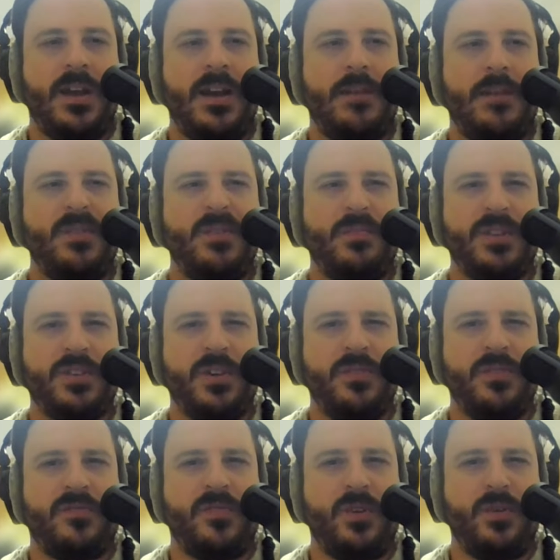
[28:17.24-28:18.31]
And I'm going to press
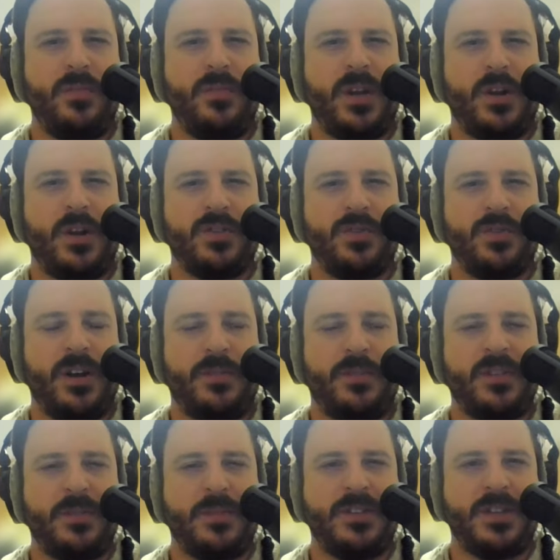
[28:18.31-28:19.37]
confirm here. So we're going to
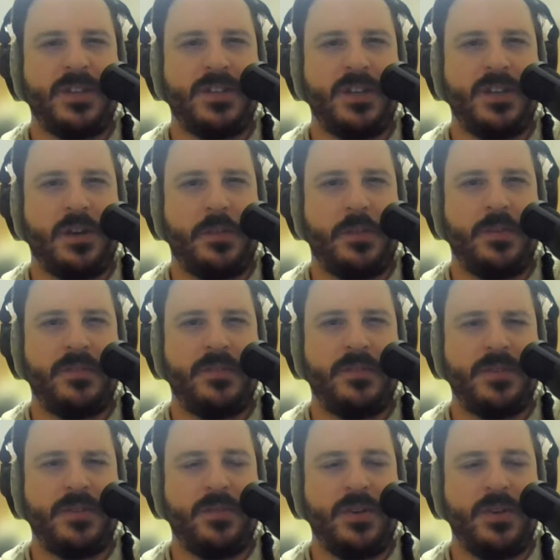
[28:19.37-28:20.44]
press my 6 key a couple of times.
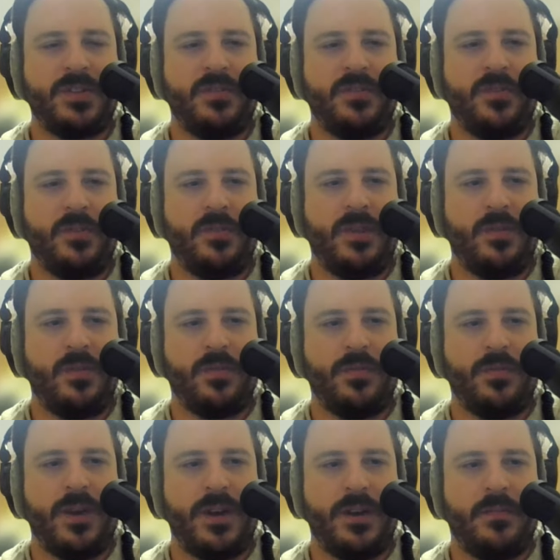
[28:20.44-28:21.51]
I'm going to press confirm on local
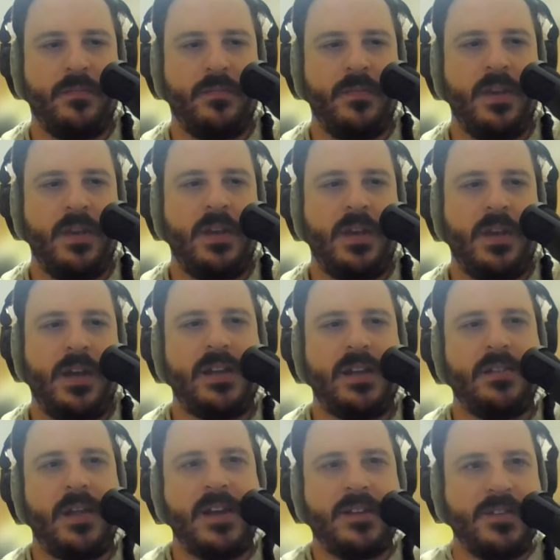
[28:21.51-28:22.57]
radio. And I
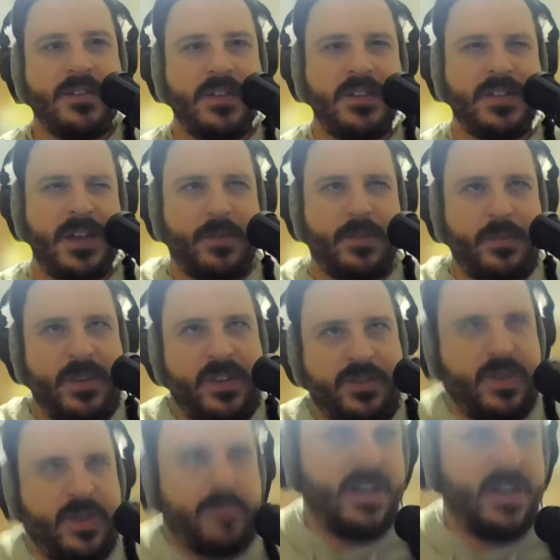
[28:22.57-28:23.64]
like this example because
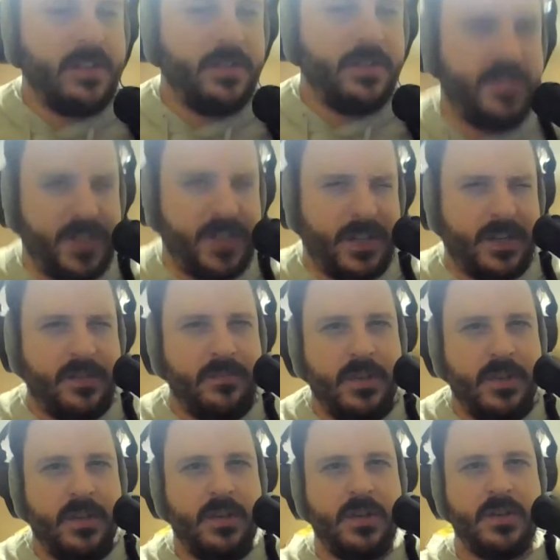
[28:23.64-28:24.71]
we immediately see
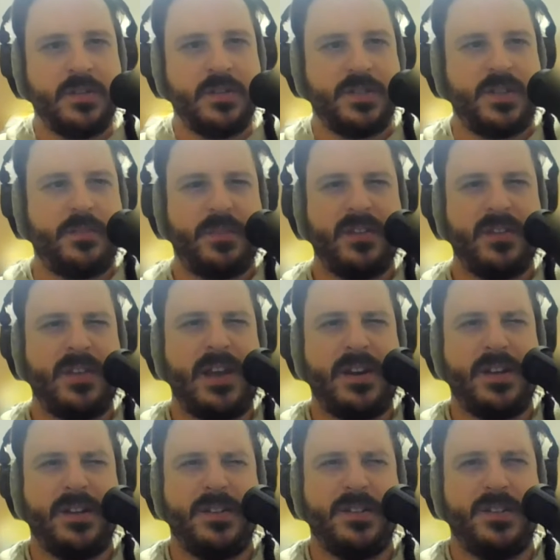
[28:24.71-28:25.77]
something that
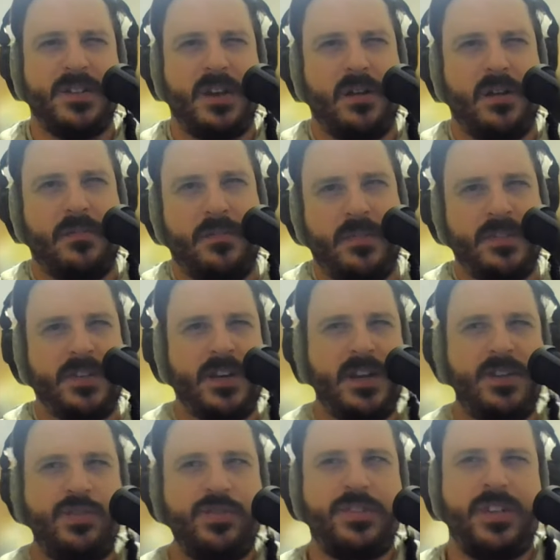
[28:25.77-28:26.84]
is an
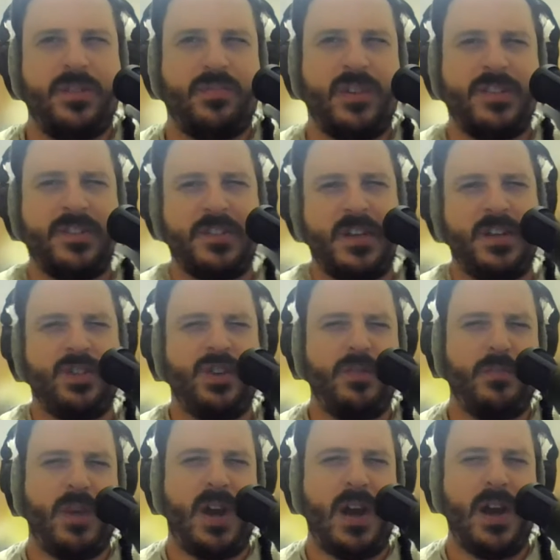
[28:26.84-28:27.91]
interesting presentation
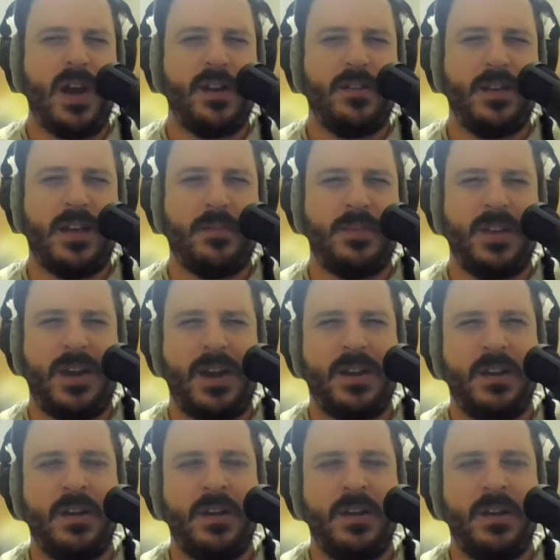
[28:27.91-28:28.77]
by the API.